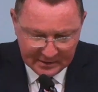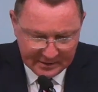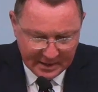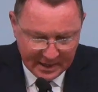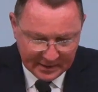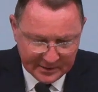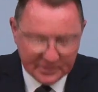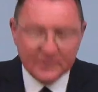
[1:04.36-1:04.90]

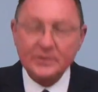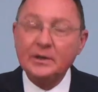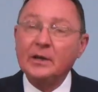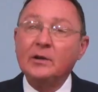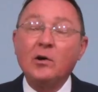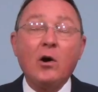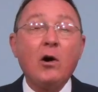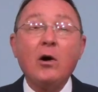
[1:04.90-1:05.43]
texts
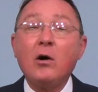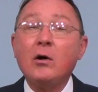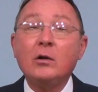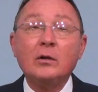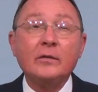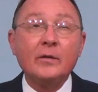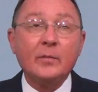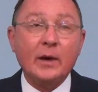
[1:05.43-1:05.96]
in
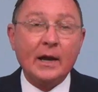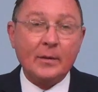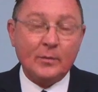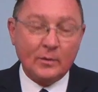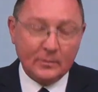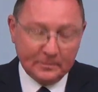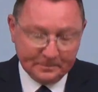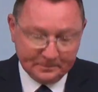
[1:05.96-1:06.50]
all the Bible.